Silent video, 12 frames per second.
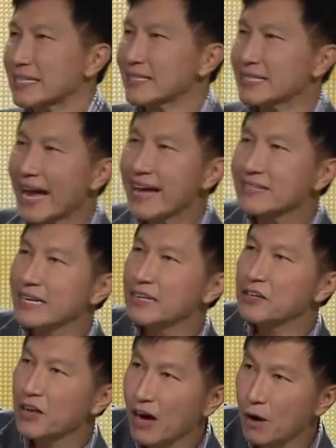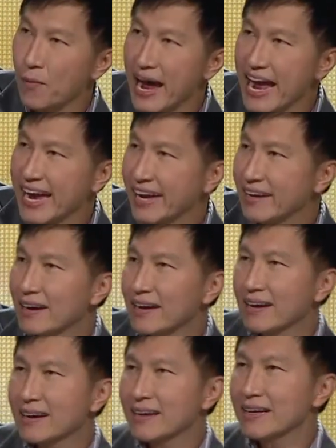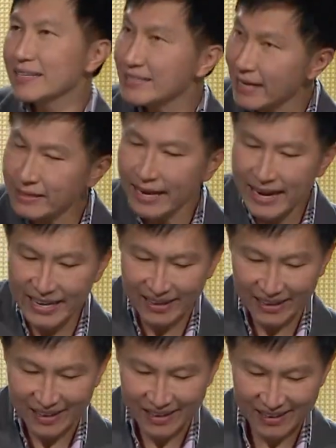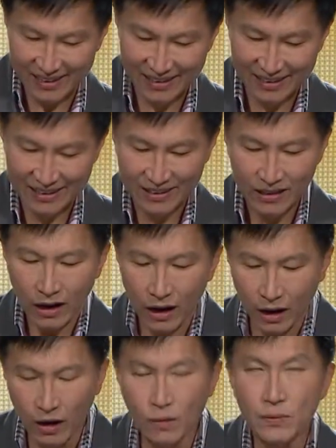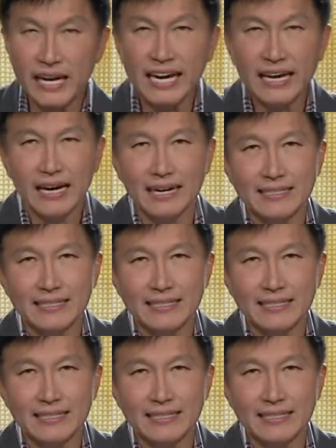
that stands in your way is satanic. Only a